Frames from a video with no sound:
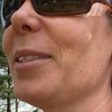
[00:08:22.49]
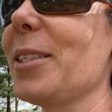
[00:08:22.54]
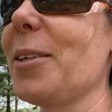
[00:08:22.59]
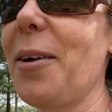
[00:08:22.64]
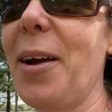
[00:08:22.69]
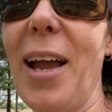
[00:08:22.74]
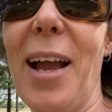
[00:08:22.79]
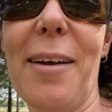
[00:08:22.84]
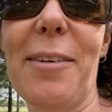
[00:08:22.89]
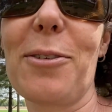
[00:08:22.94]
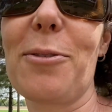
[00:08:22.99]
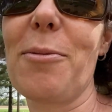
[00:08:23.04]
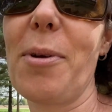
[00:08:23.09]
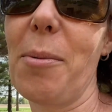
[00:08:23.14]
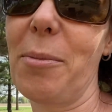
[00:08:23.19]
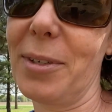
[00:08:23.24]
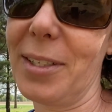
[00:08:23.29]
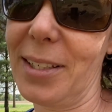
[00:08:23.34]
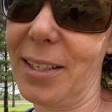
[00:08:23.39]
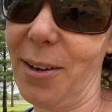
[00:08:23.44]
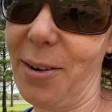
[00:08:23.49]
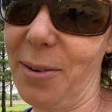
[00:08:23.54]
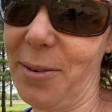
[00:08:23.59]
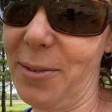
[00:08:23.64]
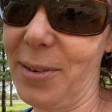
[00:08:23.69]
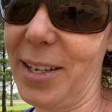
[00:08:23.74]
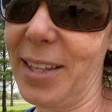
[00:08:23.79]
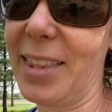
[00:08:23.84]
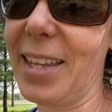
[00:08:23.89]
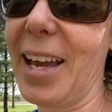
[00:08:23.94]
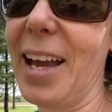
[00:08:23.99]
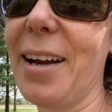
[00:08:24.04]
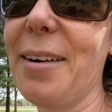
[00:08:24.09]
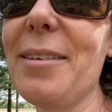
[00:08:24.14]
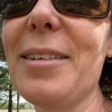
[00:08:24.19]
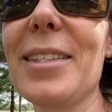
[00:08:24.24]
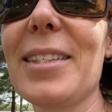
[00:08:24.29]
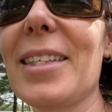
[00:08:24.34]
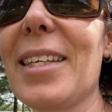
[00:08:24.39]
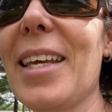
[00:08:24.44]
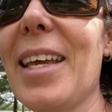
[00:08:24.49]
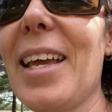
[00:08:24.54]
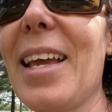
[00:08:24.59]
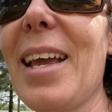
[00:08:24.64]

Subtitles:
so I have to remember to go in the house.